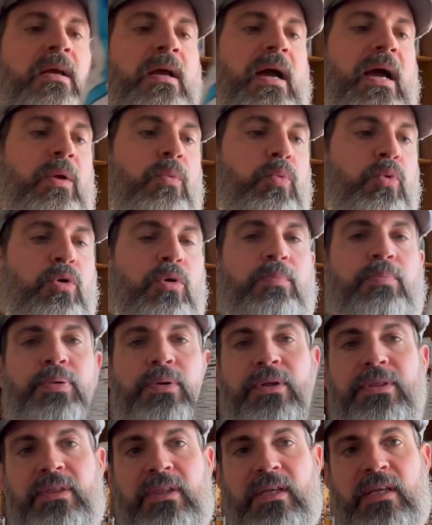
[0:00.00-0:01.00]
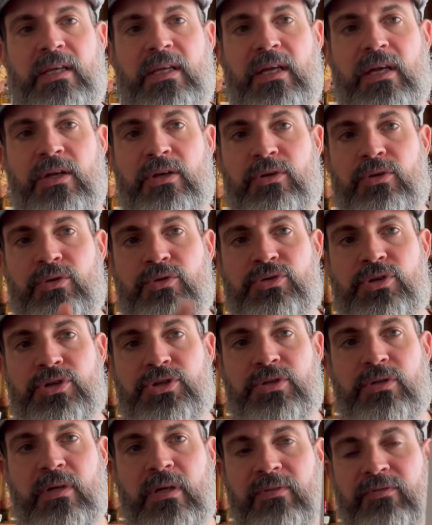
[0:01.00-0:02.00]
I will put the
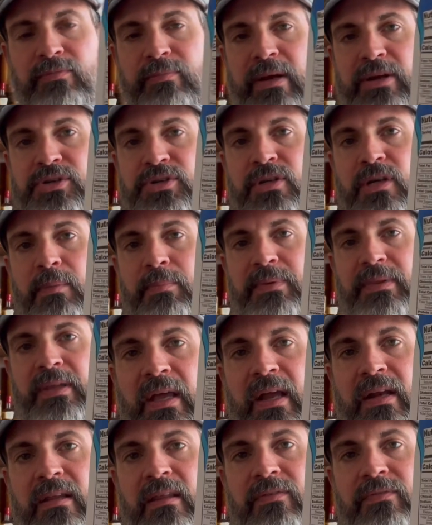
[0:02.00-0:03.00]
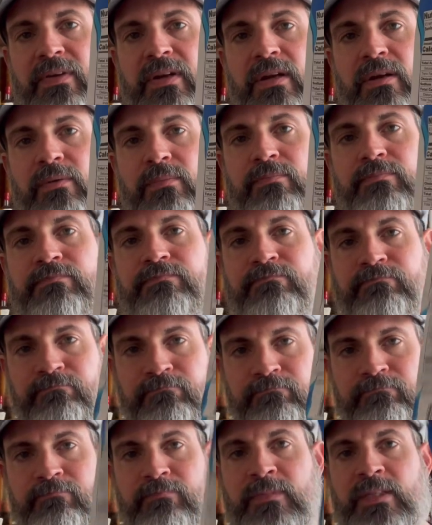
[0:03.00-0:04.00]
nutritional information up at end of the video.
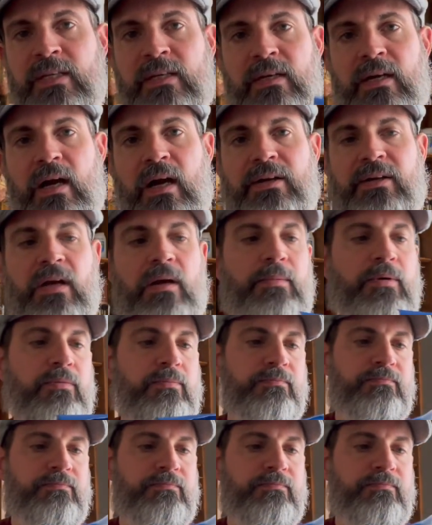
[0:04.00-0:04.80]
Andiamo.